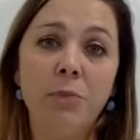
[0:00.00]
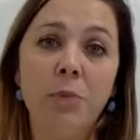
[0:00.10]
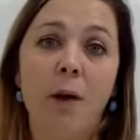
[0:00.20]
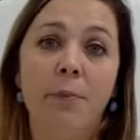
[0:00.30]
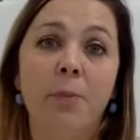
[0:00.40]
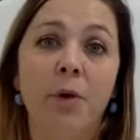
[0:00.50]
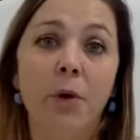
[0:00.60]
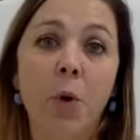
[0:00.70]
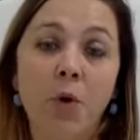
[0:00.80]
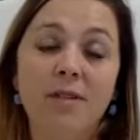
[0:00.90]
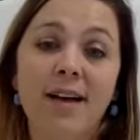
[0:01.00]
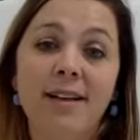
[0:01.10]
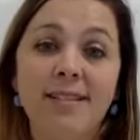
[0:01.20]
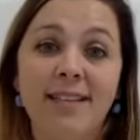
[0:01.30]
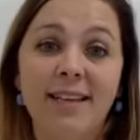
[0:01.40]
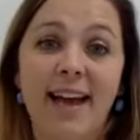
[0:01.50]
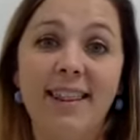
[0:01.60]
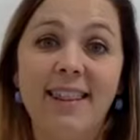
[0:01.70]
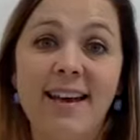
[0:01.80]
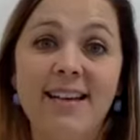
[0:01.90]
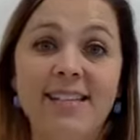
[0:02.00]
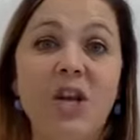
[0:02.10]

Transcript: problem written horizontally like this,